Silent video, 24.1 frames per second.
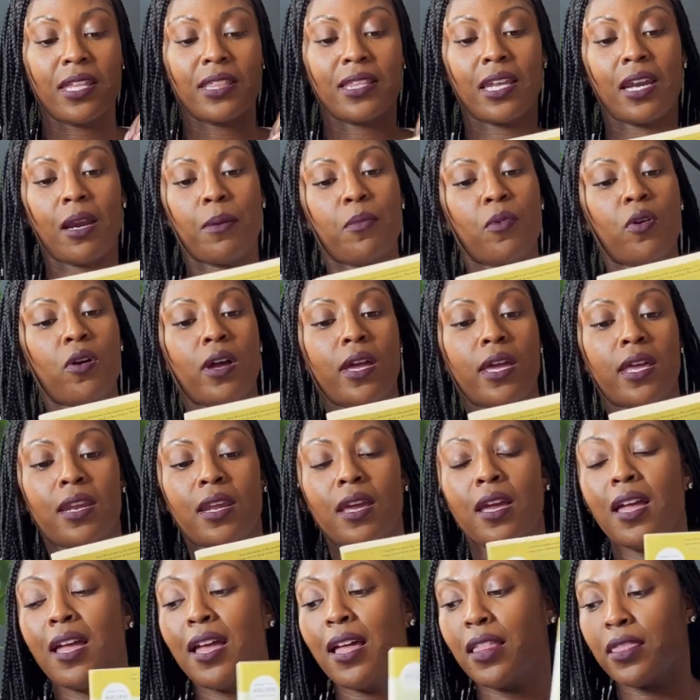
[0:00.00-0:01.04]
that I'm on.
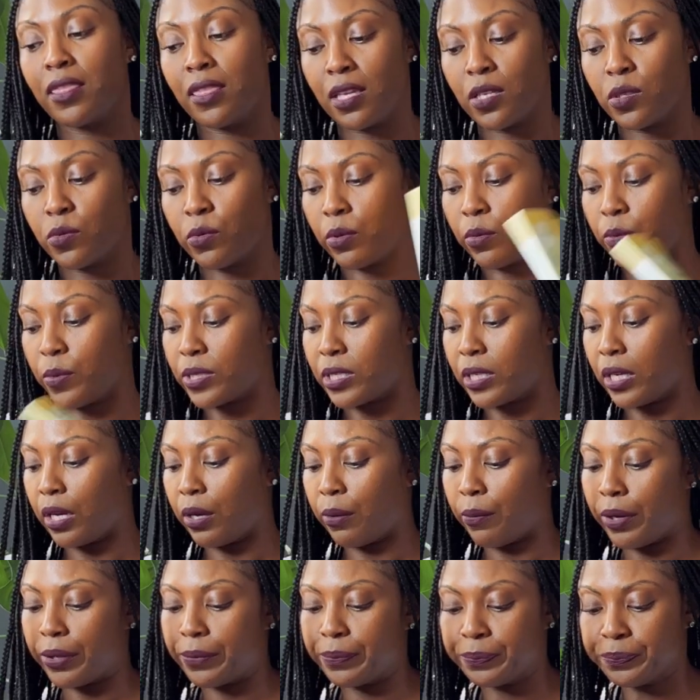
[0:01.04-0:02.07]
This one was a good
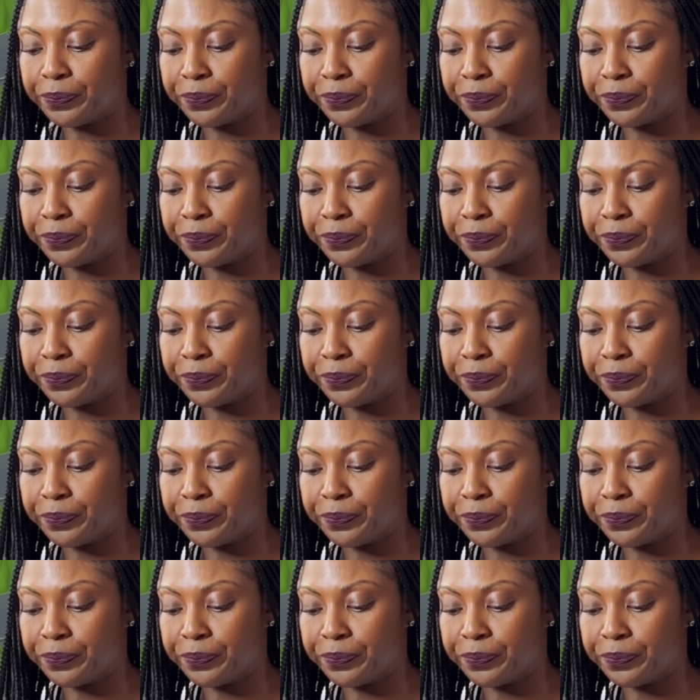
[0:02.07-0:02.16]
one.